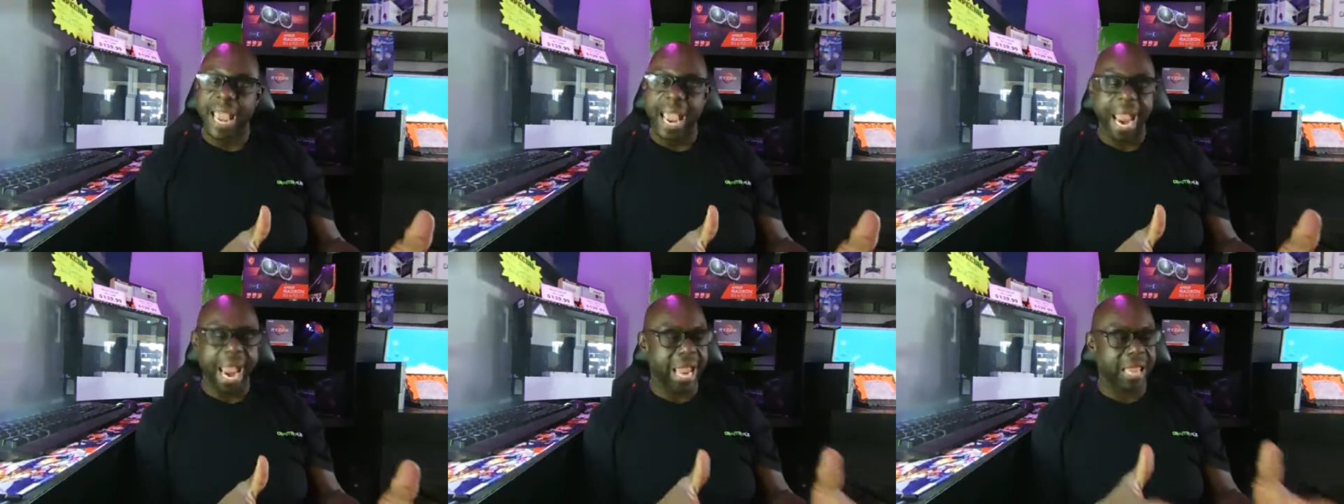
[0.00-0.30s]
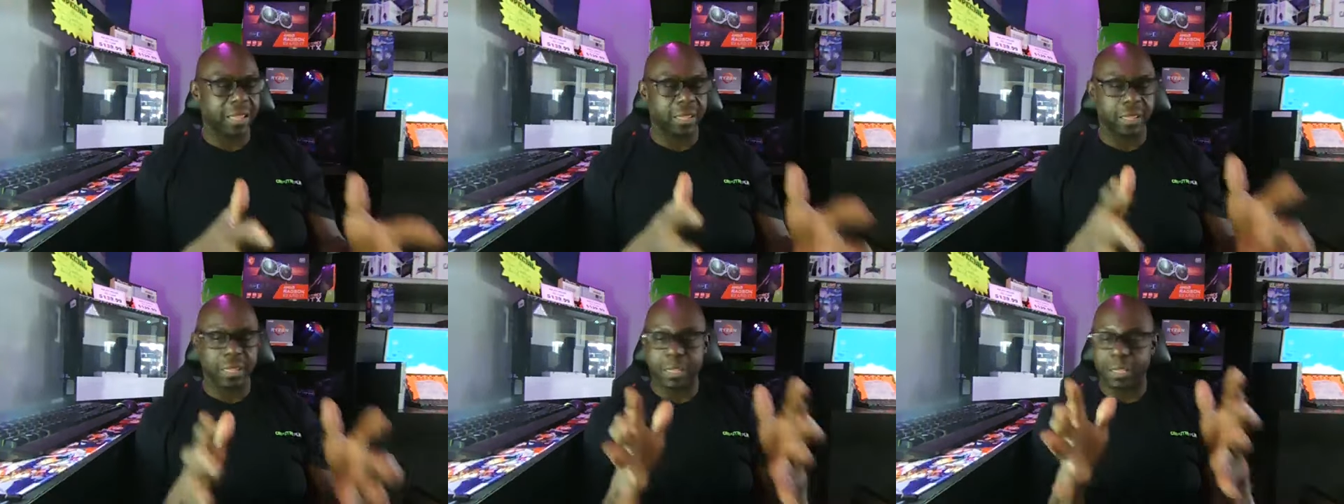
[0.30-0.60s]

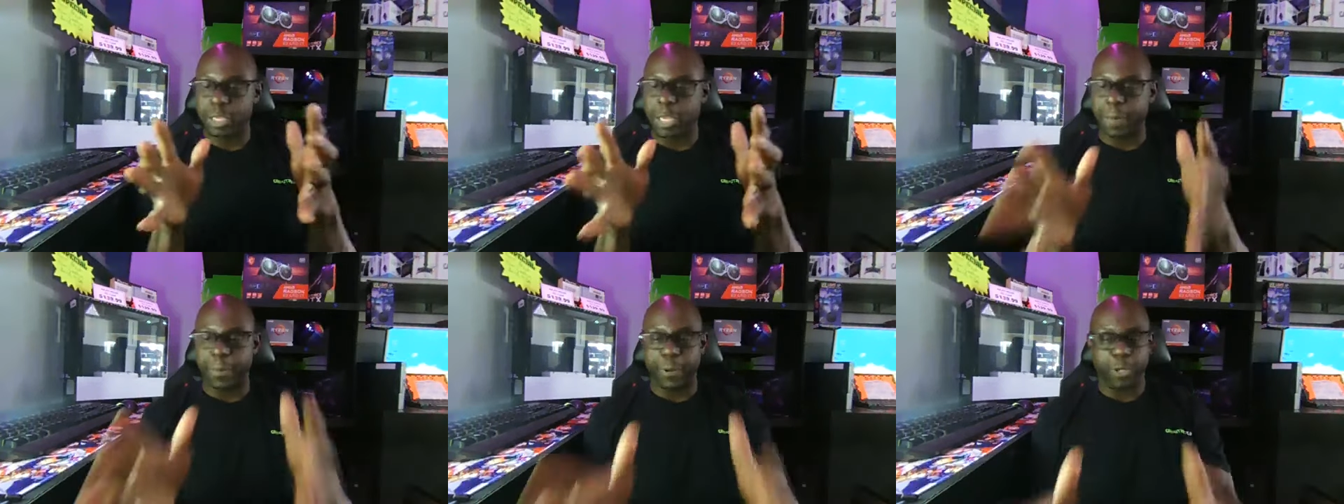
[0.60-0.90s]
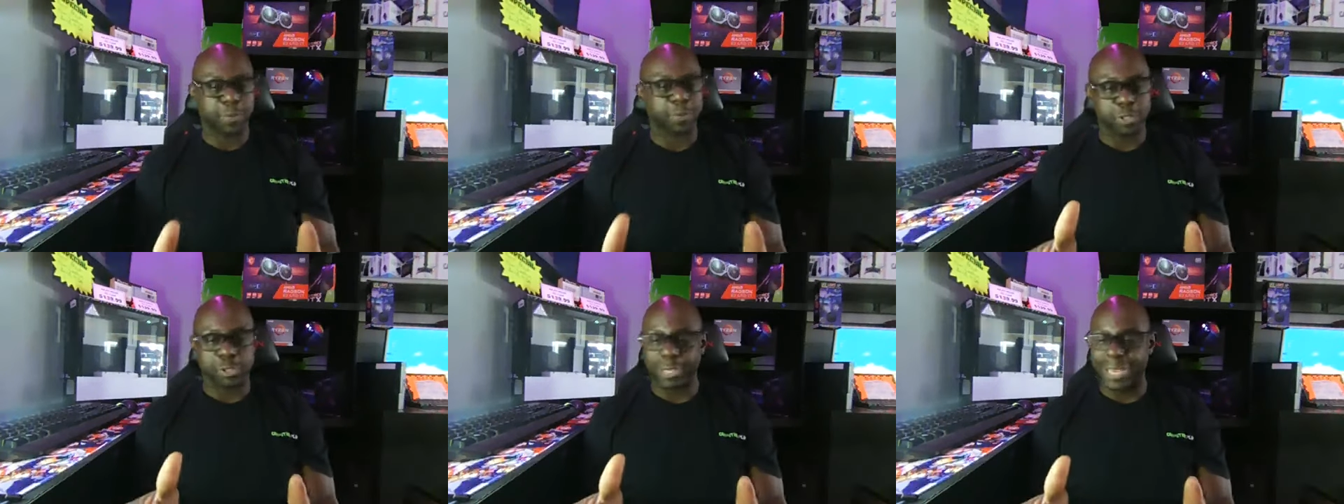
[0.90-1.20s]
And
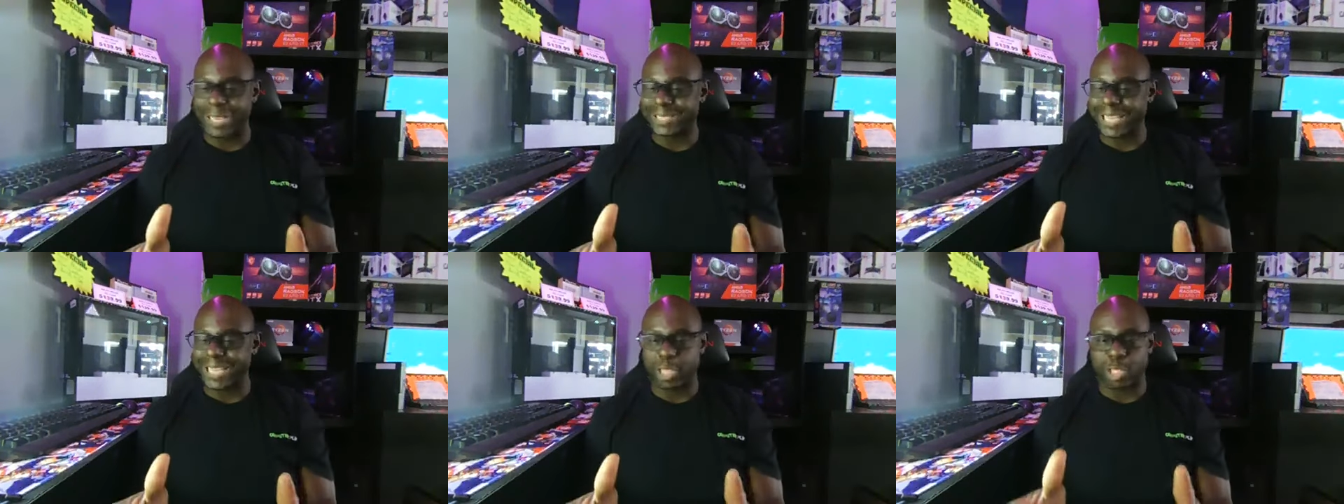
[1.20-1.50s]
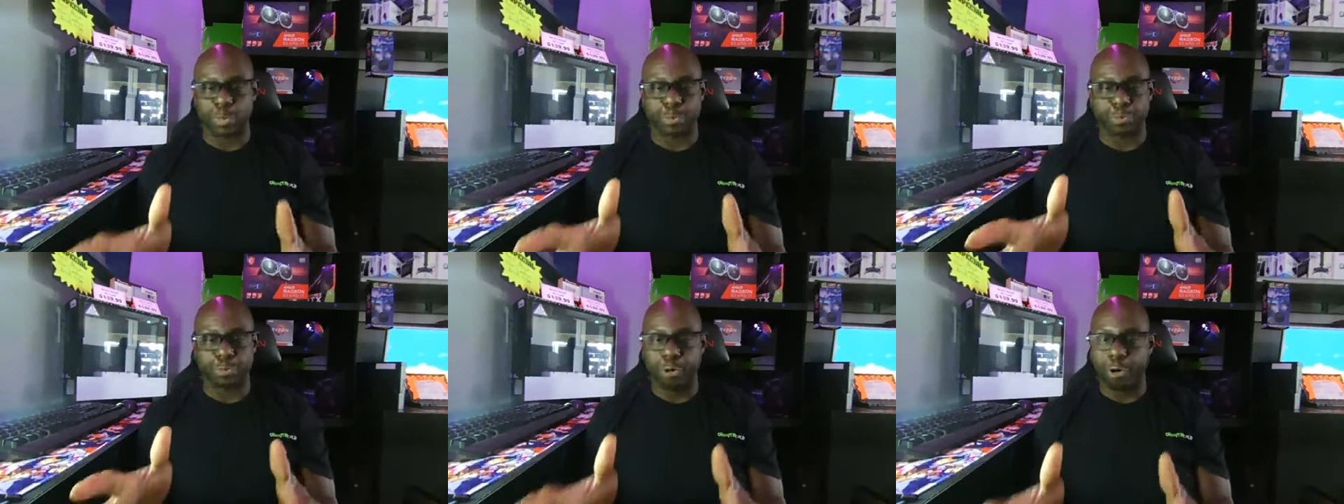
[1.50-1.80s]
Computers Plus, you guys got
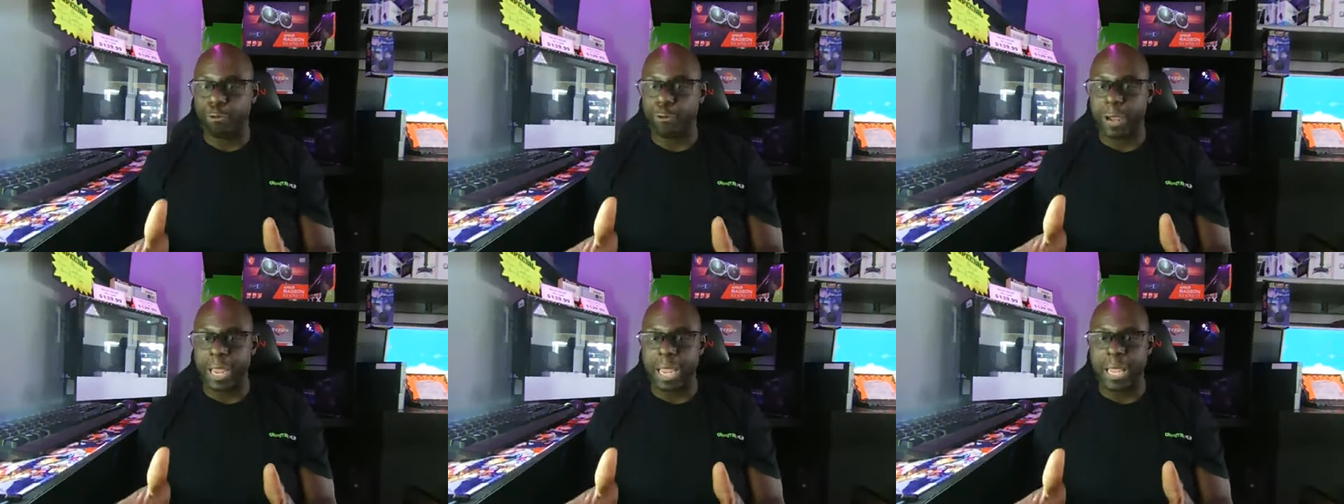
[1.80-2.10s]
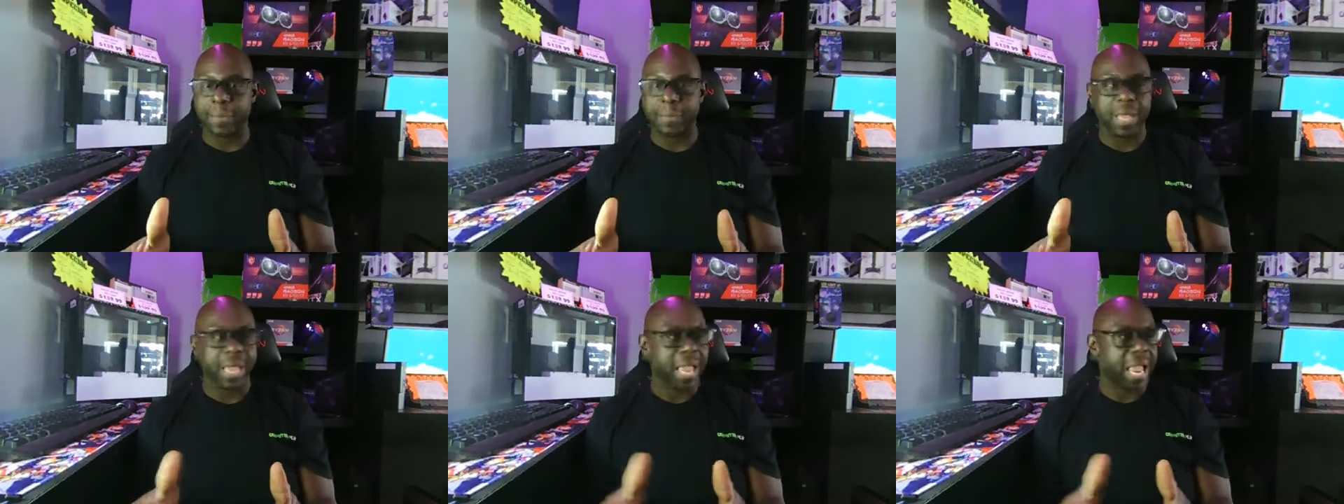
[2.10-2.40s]
this
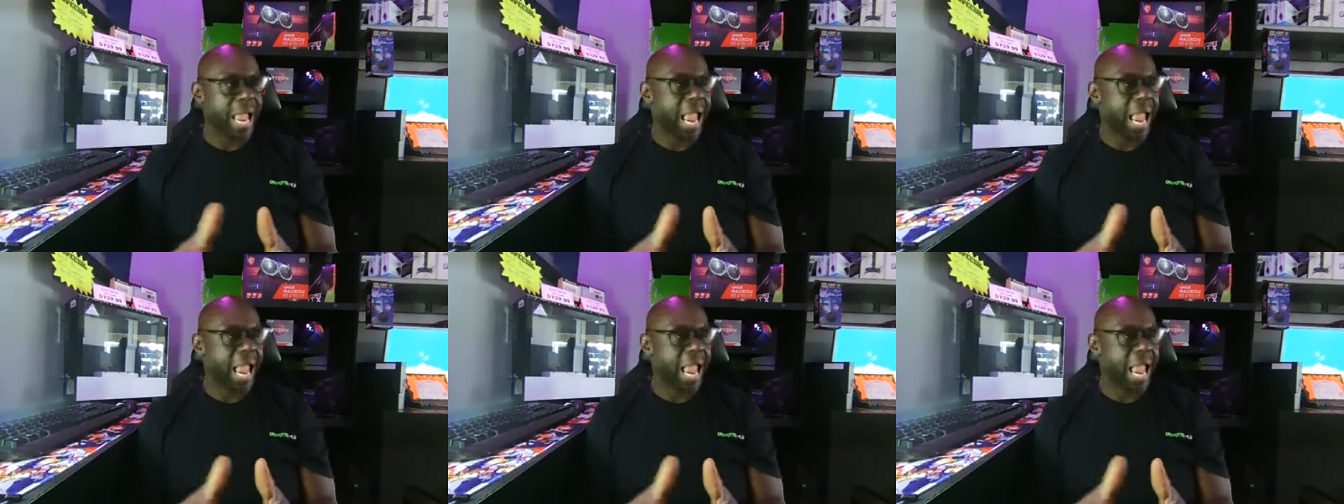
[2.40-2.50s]
program,